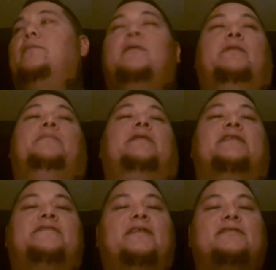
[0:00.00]
my
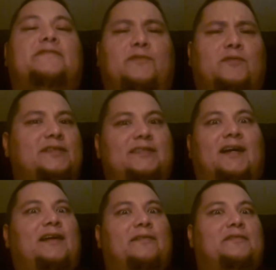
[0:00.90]
biggest fear is, of course,
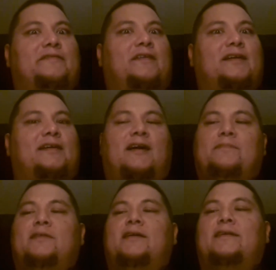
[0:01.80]
dying on the fucking
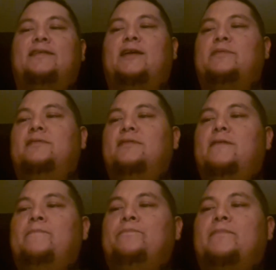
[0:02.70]
operating table.
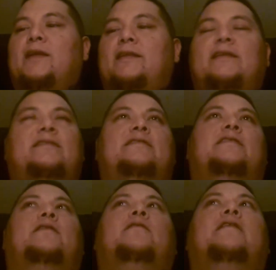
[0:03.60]
And it is,
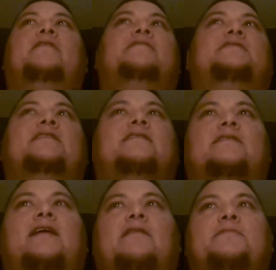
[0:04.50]
I've
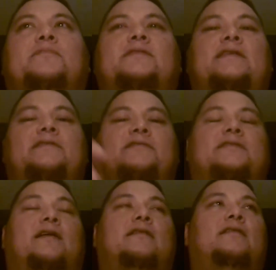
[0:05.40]
seen how the procedure's
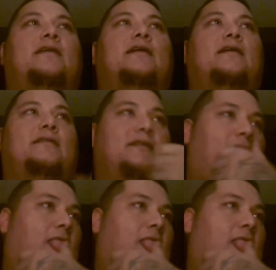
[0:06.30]
done, and